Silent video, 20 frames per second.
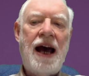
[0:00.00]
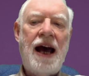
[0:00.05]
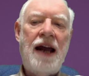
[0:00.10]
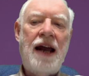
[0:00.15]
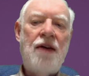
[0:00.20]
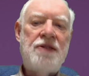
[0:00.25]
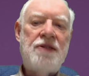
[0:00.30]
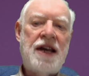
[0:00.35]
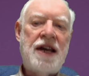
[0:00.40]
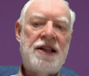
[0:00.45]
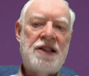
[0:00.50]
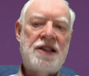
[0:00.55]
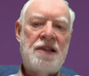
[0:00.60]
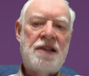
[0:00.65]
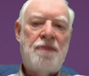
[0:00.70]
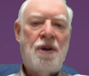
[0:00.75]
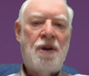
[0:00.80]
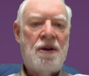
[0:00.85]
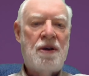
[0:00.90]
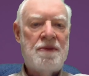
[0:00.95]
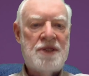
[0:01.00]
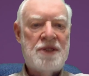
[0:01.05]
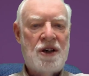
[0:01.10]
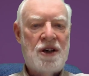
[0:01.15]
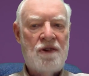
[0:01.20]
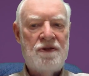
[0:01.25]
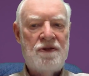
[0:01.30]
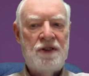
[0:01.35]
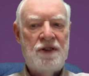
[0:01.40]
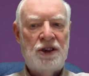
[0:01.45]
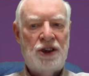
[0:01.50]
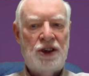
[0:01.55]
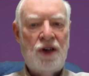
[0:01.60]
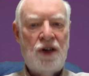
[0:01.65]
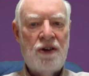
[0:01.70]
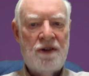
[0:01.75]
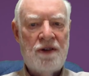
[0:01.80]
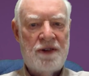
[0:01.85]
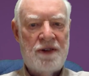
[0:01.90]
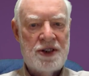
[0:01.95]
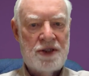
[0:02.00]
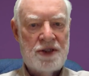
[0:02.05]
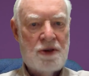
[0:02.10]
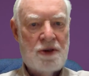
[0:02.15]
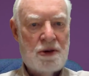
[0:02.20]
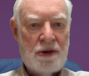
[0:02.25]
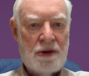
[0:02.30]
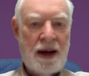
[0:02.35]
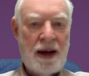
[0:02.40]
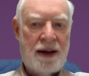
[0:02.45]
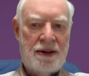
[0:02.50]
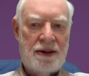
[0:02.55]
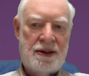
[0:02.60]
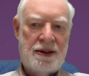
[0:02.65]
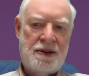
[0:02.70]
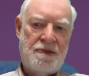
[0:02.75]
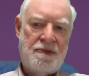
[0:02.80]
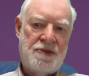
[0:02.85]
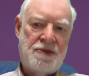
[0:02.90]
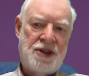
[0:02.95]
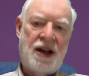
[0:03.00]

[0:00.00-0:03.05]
Elio takes it upon himself to show the visitor around,